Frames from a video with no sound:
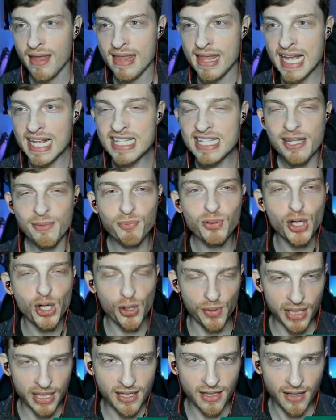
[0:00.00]
that's the
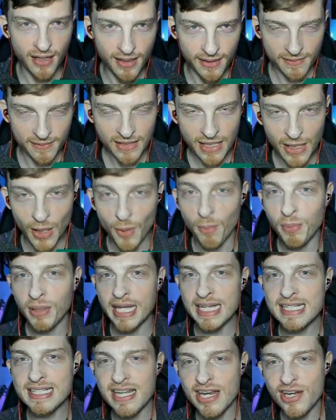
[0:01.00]
pro and con. You know,
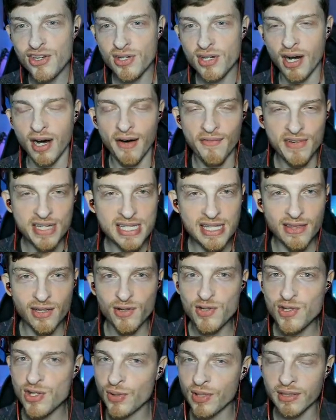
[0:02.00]
PlayStation, obviously, they're
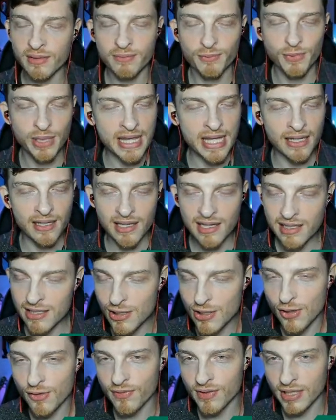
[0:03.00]
doing what they need to
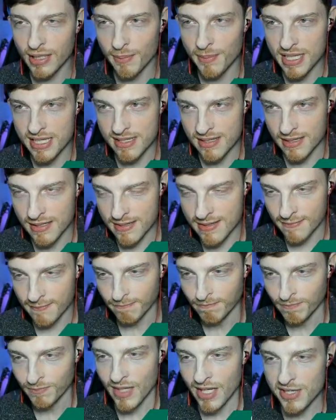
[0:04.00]
do for their business.
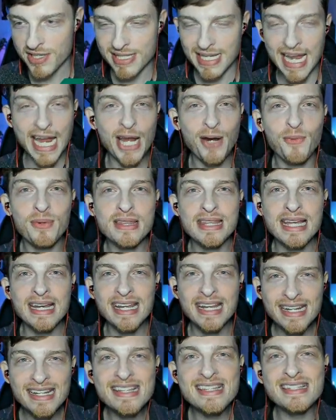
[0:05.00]
They're saying what they
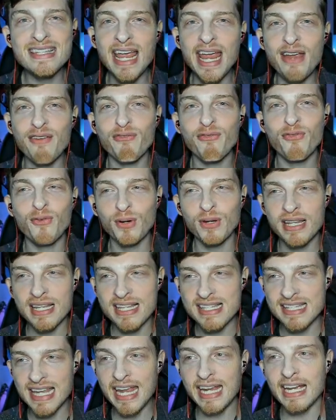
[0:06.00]
need to say for the
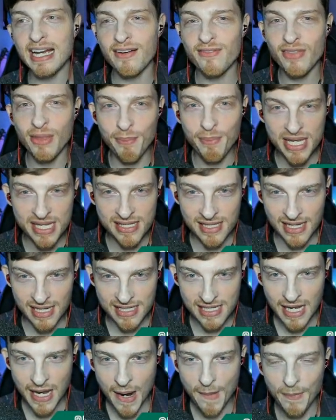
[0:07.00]
sake of the
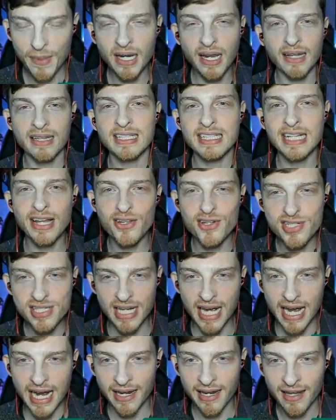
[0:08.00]
business. But on the other
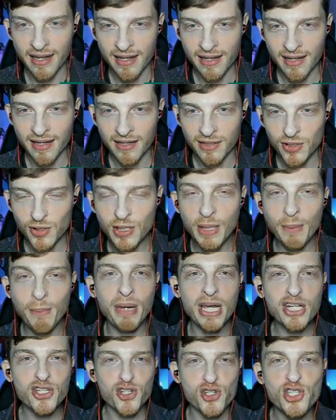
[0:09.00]
side, you can
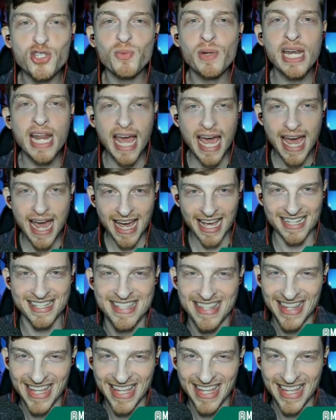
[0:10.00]
bet your sweet ass